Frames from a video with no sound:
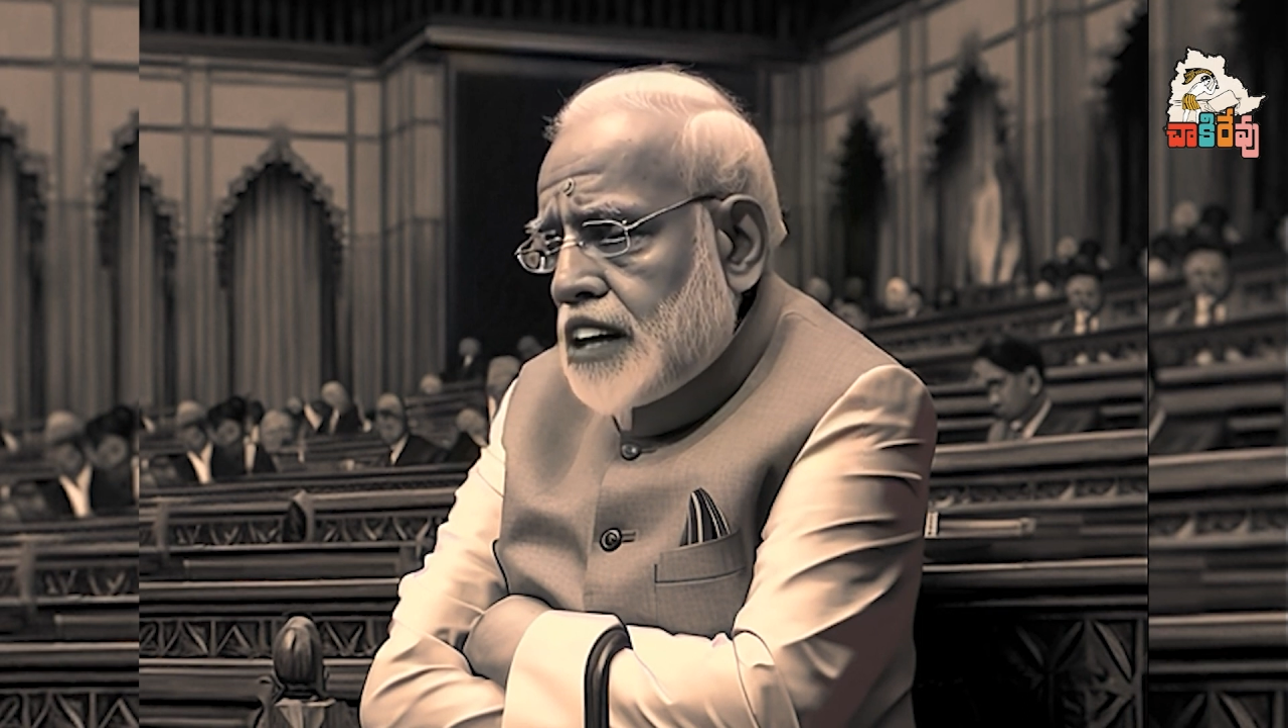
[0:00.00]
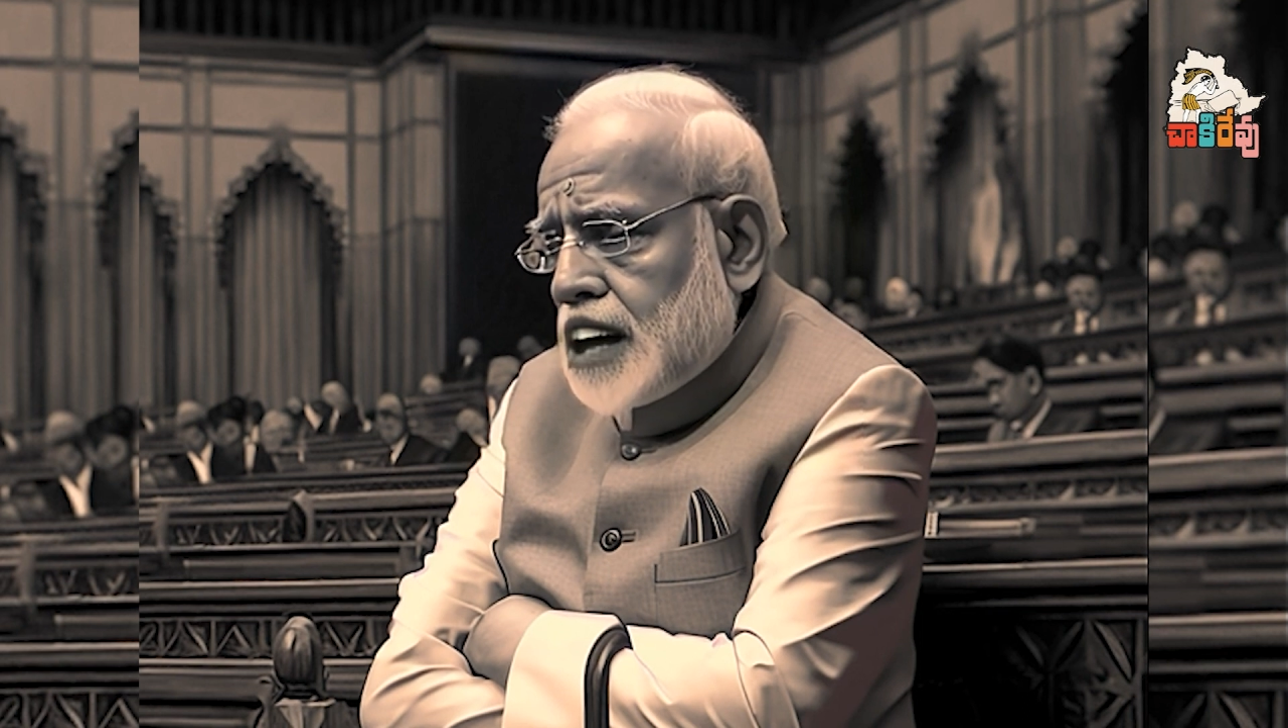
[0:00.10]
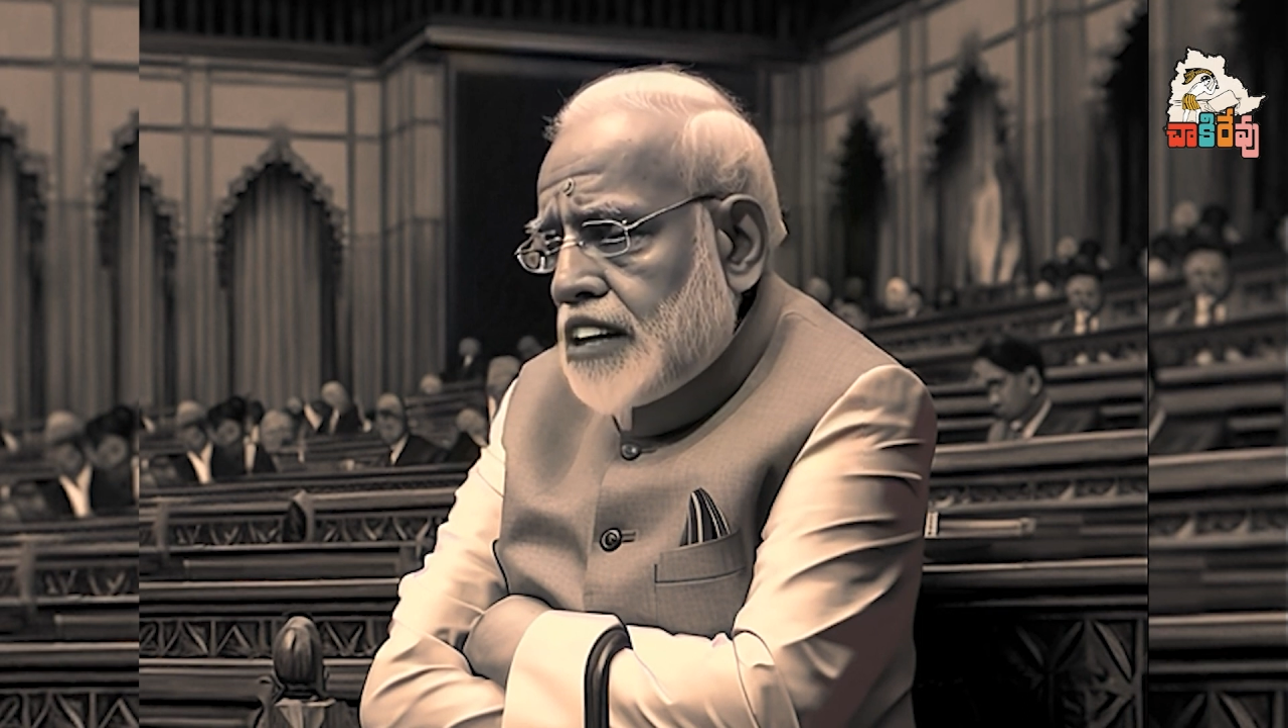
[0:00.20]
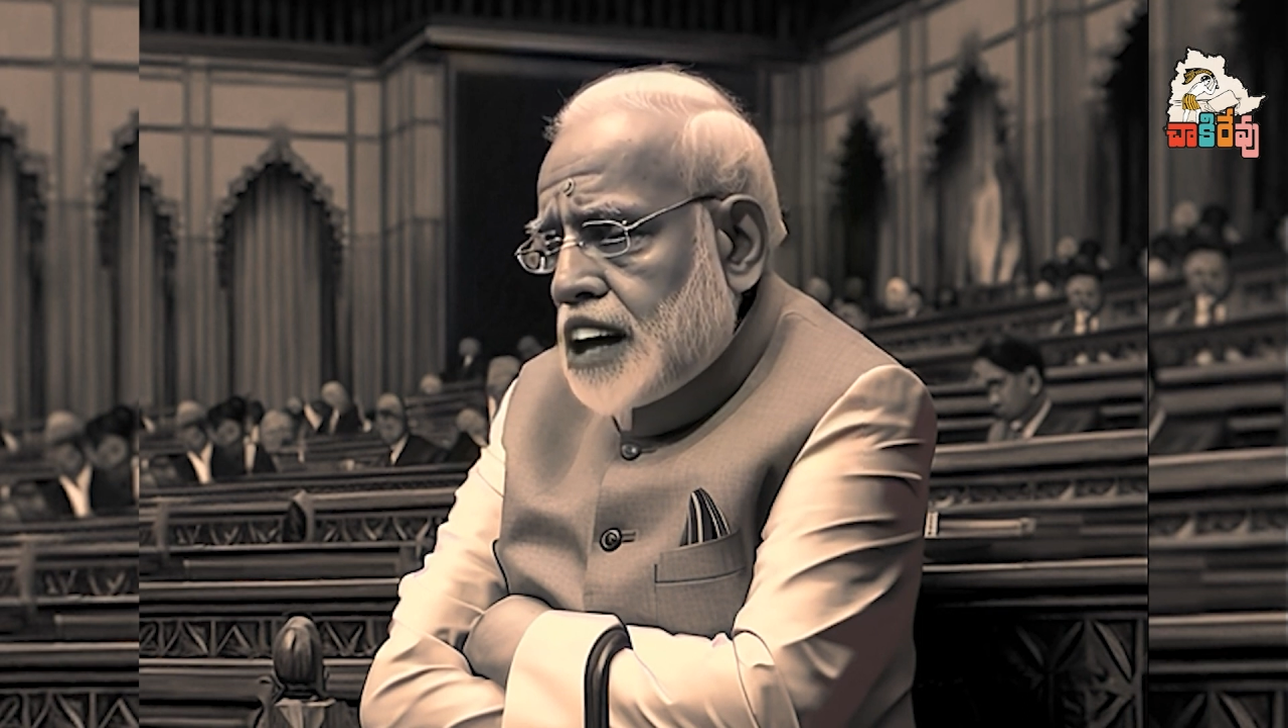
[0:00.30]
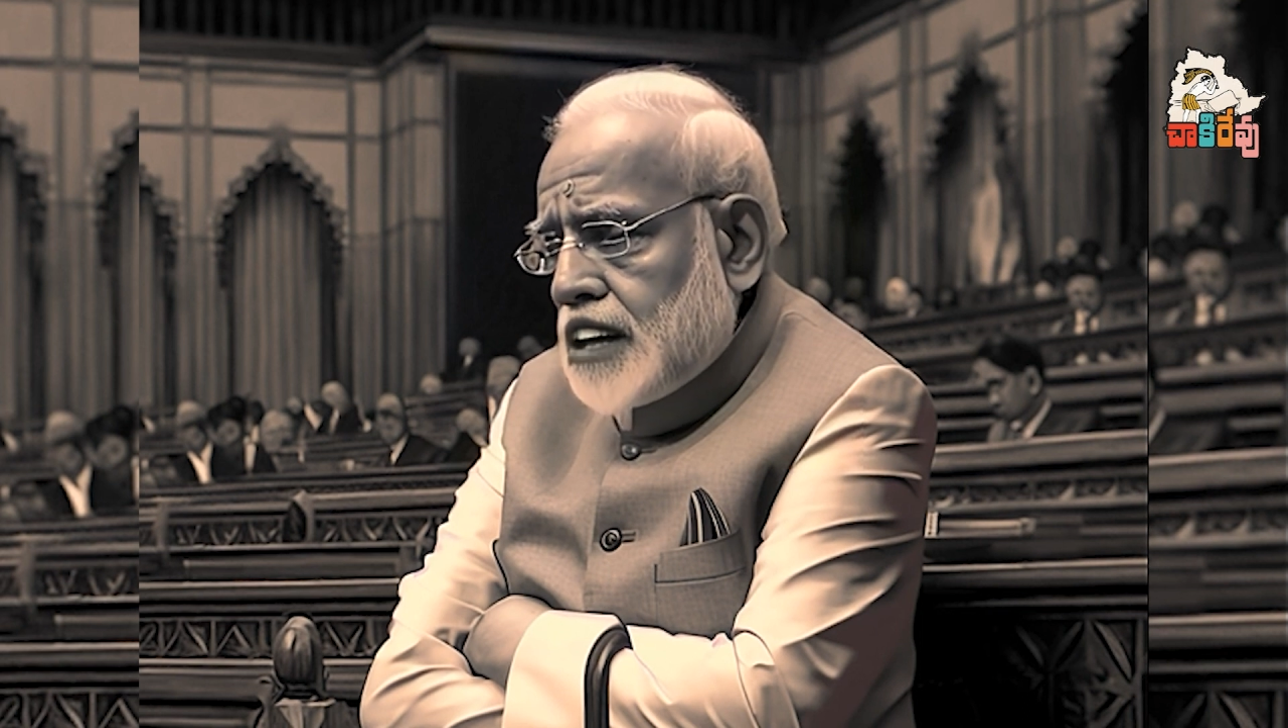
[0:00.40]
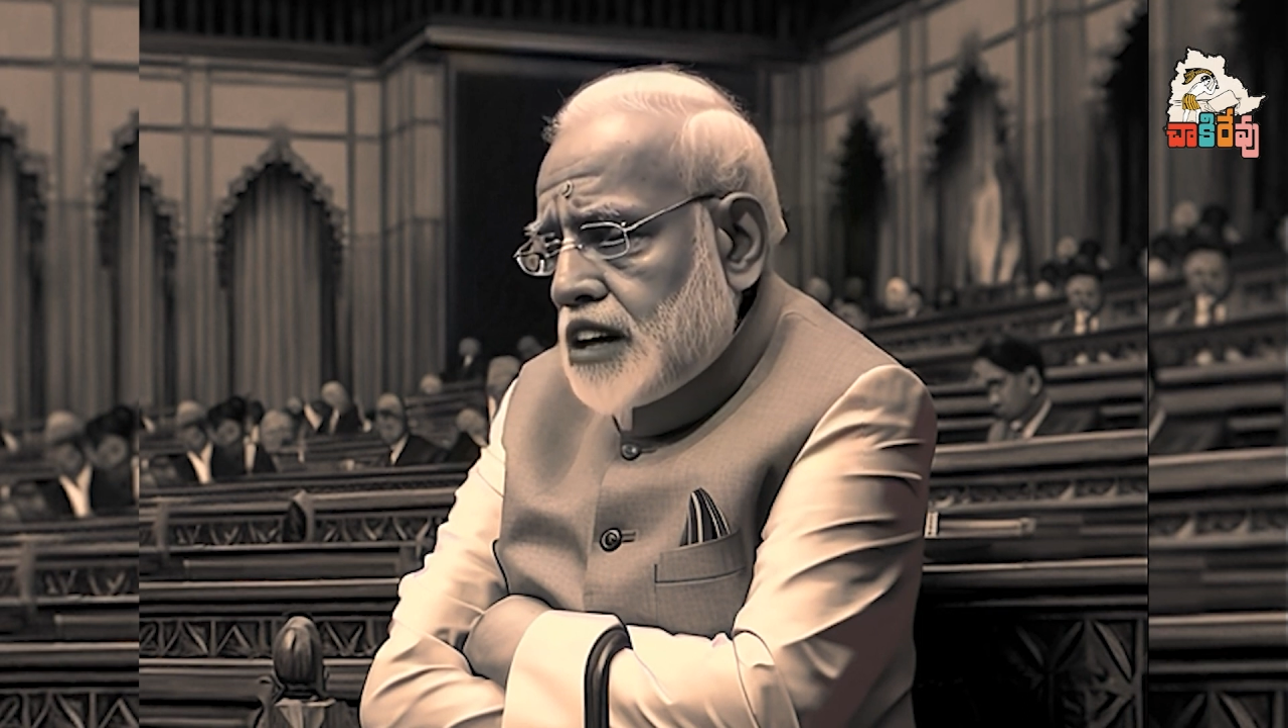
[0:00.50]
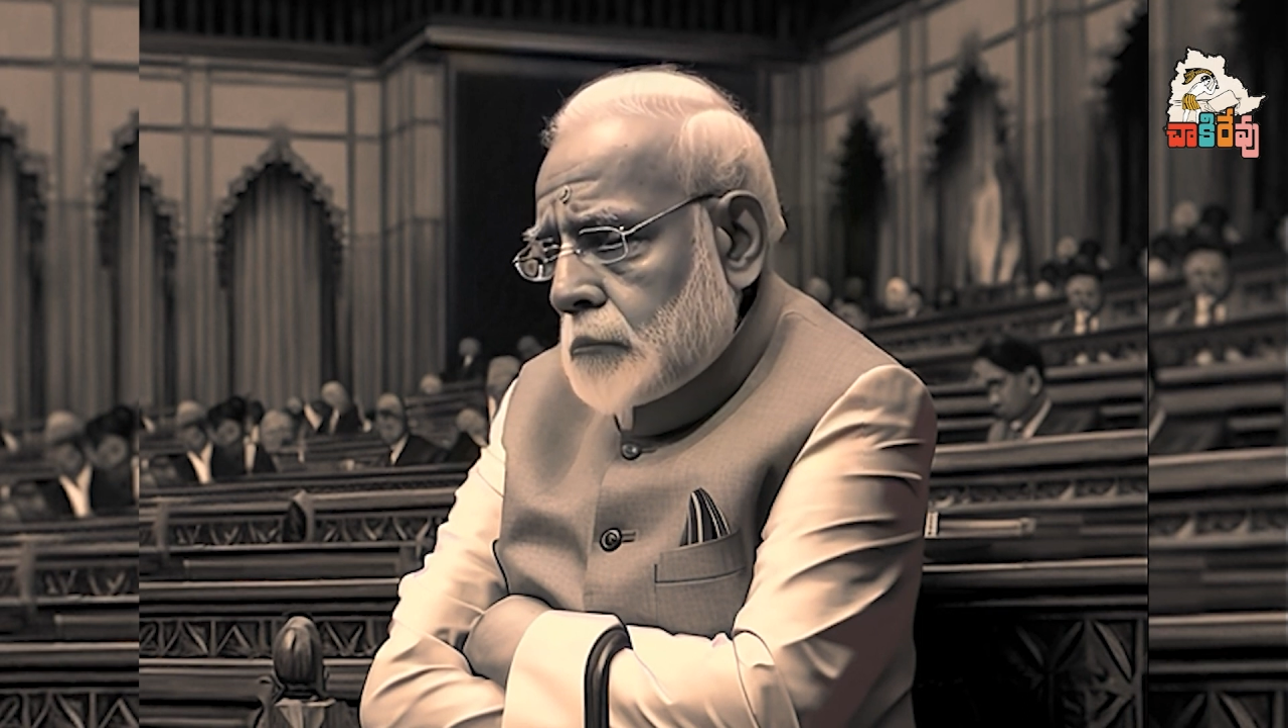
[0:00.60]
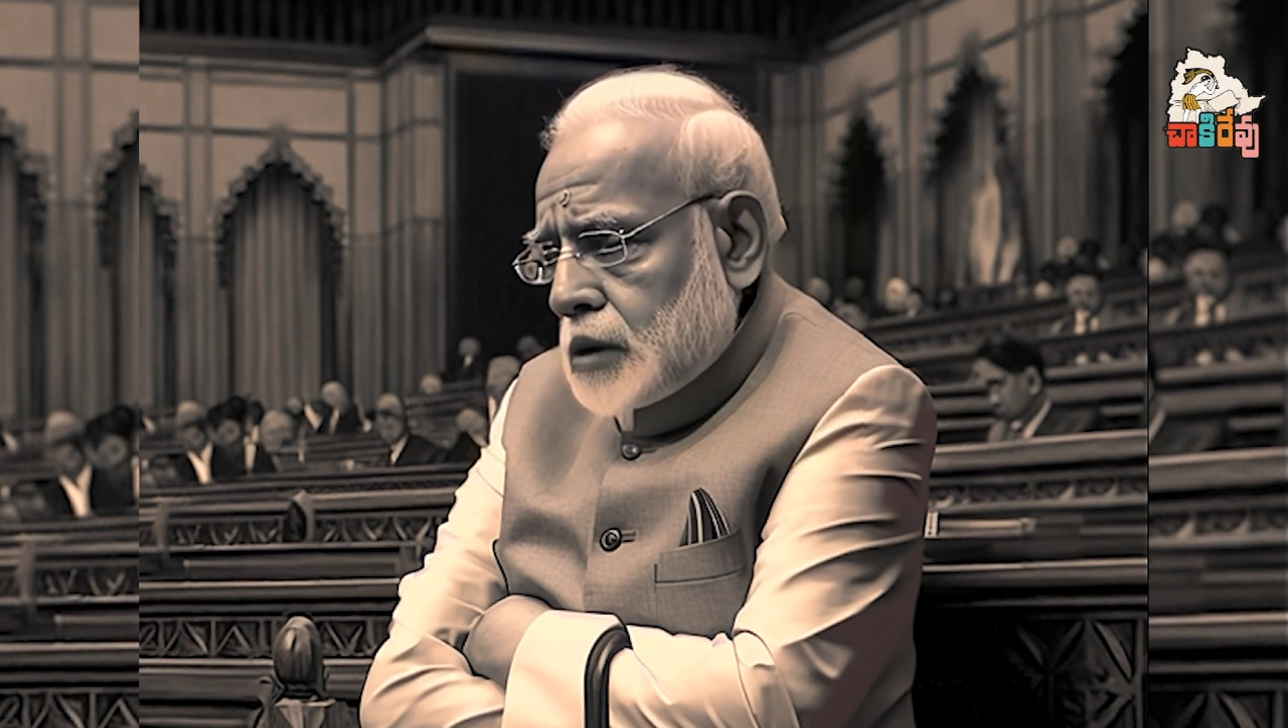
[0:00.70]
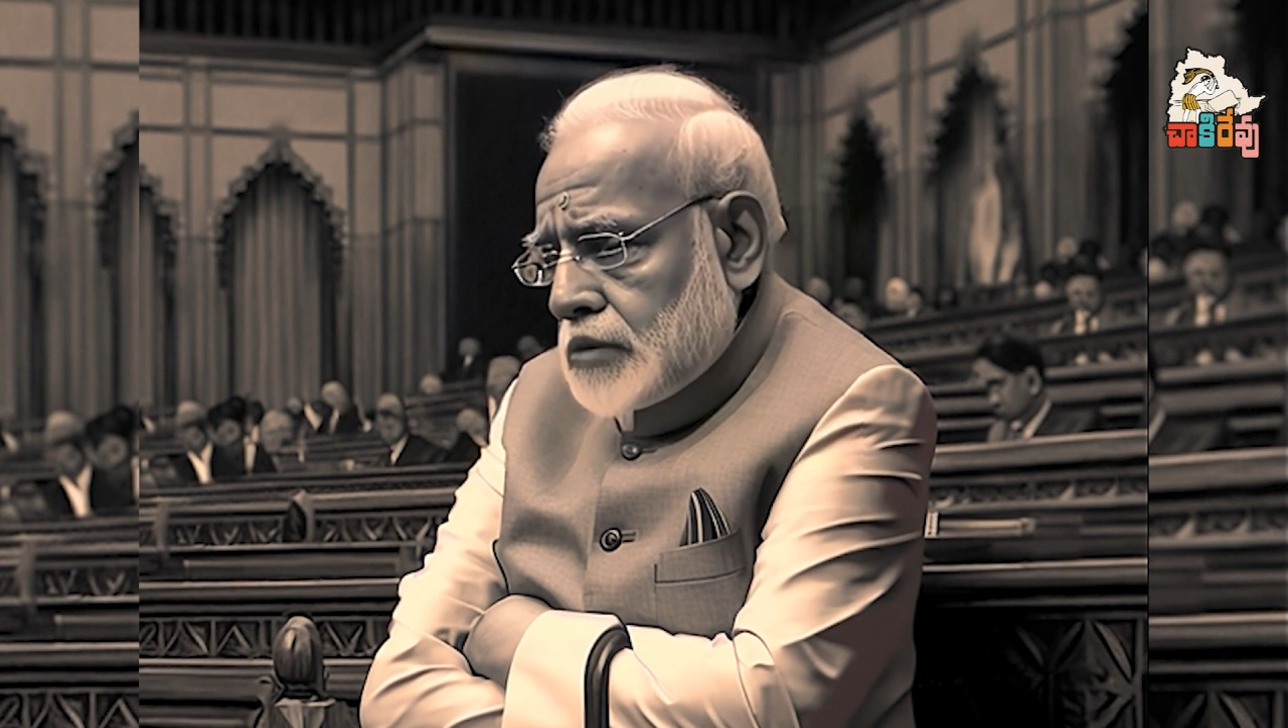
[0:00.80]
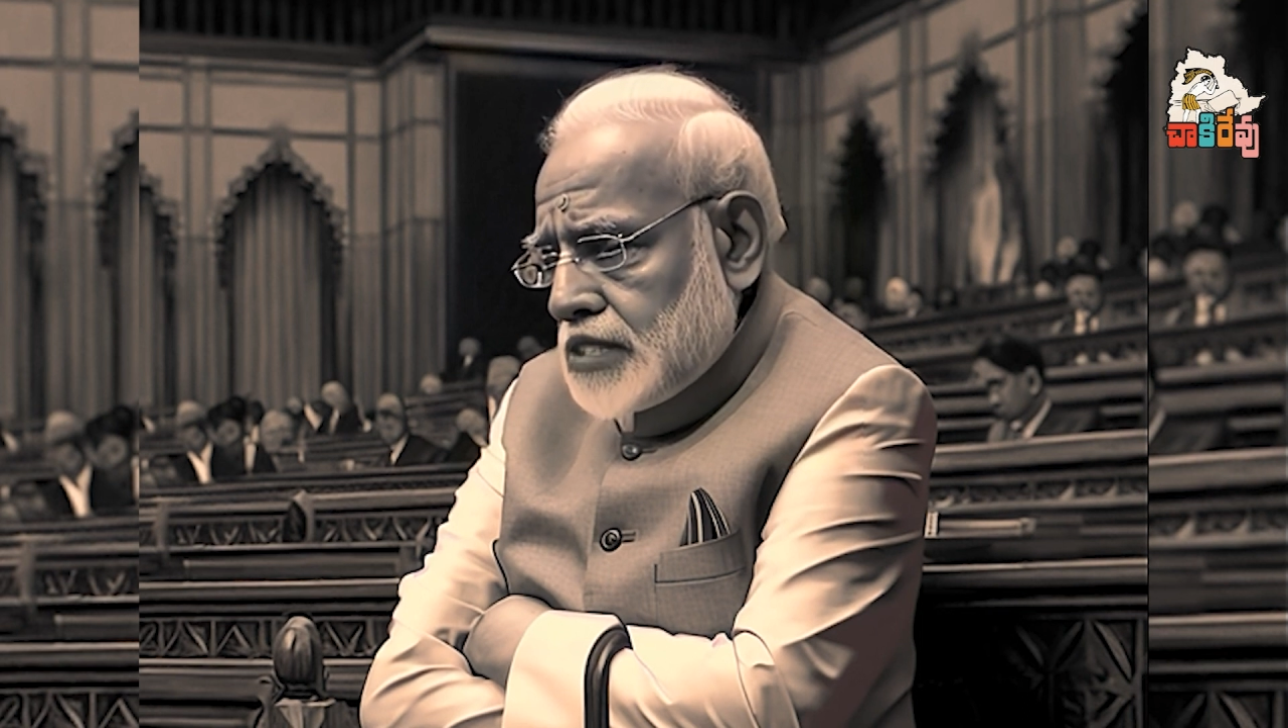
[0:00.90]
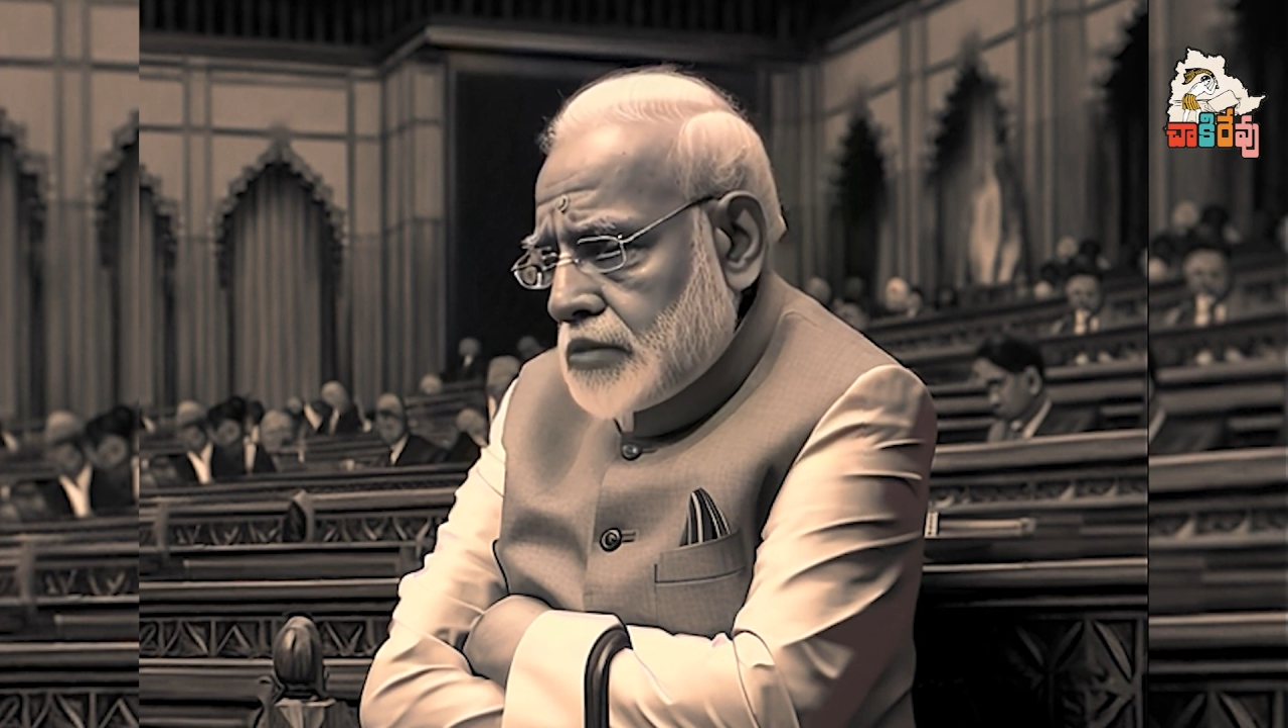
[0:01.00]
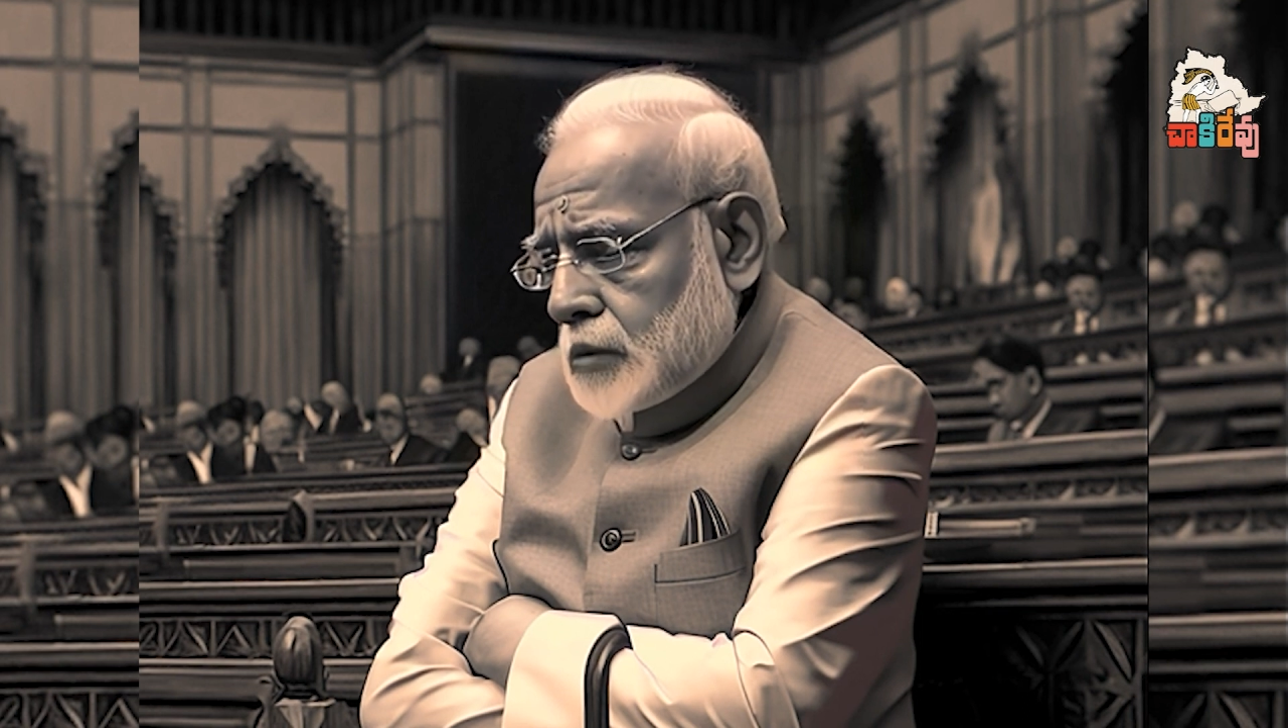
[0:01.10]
an AI company that